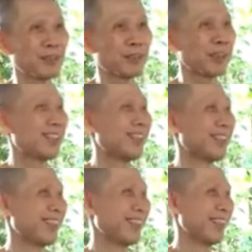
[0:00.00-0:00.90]
When you are
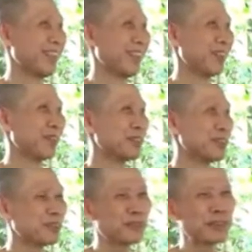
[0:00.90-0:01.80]
free from
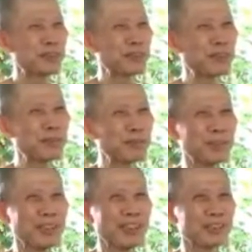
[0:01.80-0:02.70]
smoking,
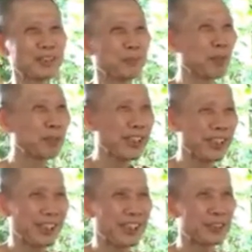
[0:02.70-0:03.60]
drinking, you
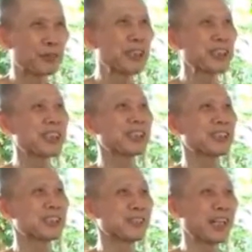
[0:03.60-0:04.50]
have reached another
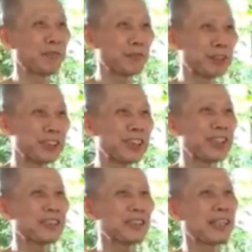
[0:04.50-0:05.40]
level of
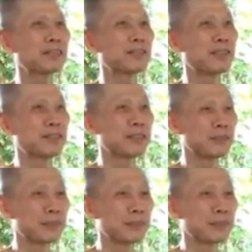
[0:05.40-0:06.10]
Nibbana already.